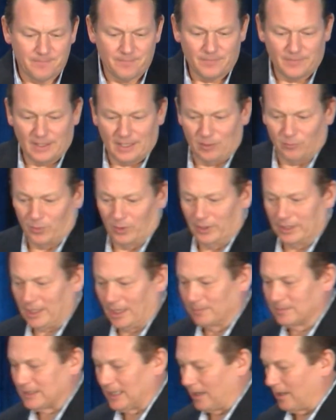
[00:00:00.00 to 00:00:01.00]
It really
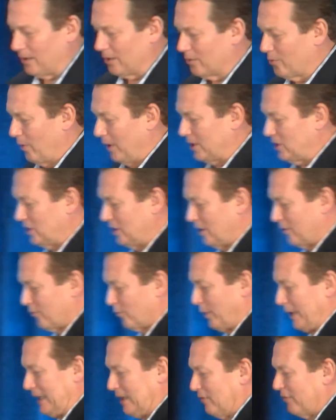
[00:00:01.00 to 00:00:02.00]
comes down to the question of
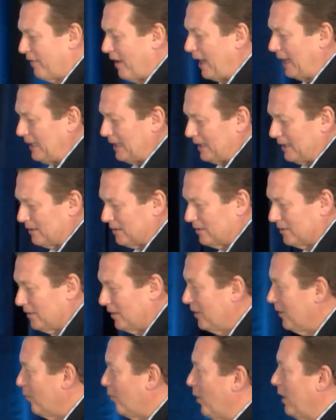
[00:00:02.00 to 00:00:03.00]
redefining
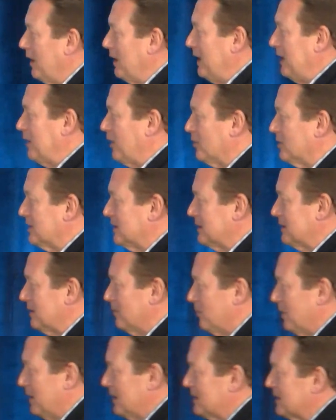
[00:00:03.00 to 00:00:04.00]
what an ecosystem is.